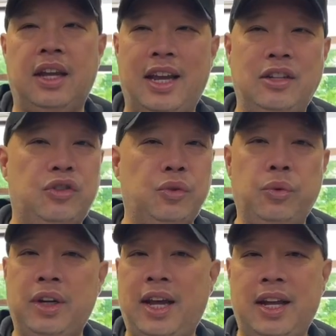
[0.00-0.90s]
And
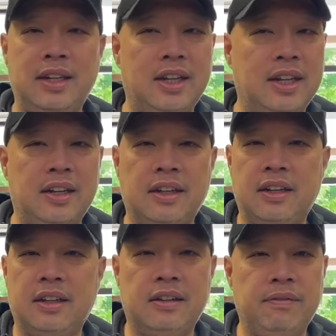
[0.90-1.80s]
do it at
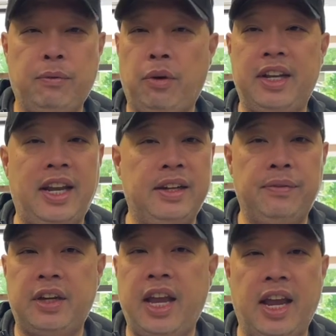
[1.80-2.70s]
48 if
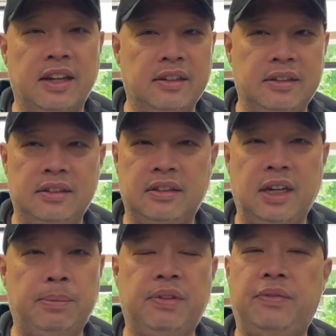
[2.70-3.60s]
you can,
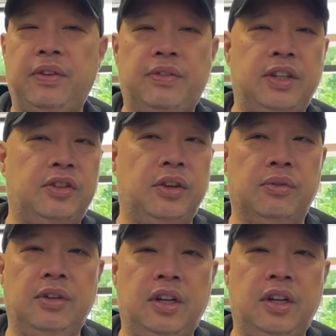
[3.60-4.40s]
up to 52.